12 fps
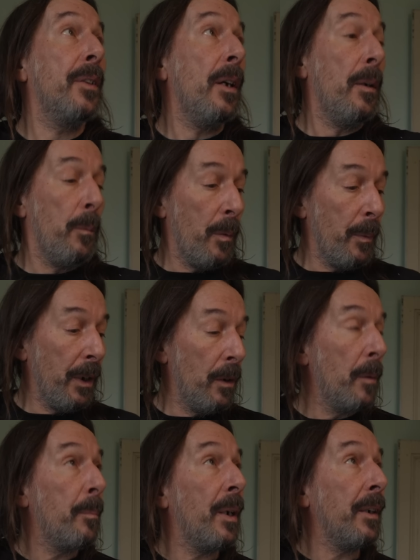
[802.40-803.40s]
And when we
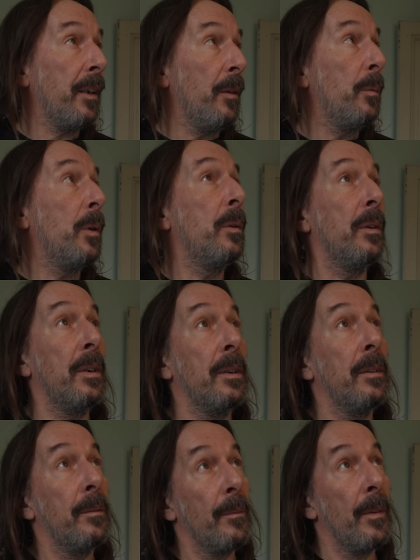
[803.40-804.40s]
got a bucket of water
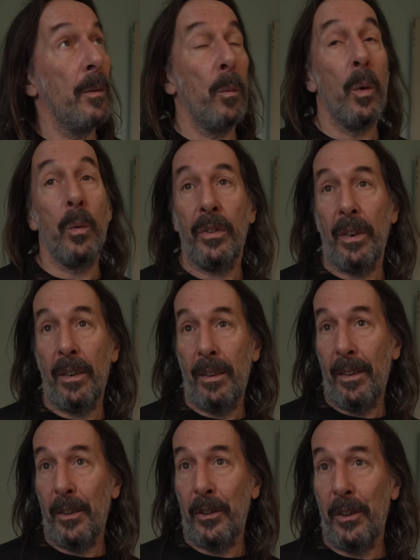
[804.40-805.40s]

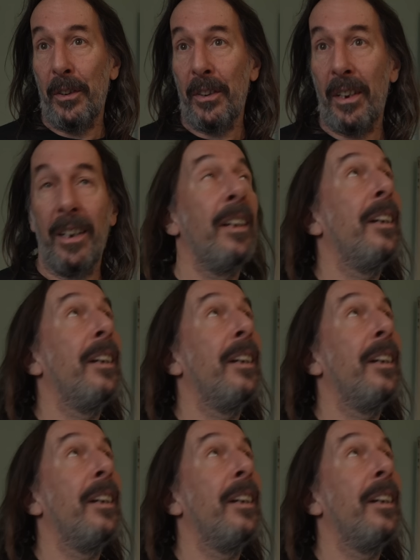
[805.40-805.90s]
I should say,